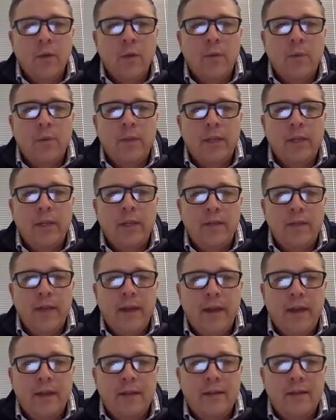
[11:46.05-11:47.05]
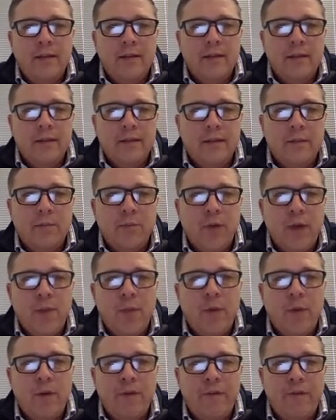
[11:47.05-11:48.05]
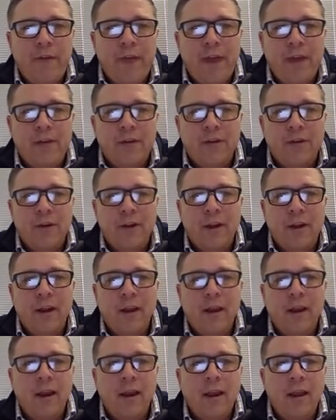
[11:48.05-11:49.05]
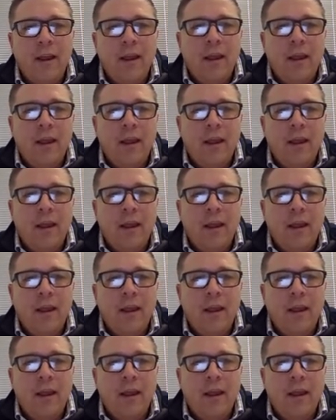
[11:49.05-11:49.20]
believe that it is a primary factor in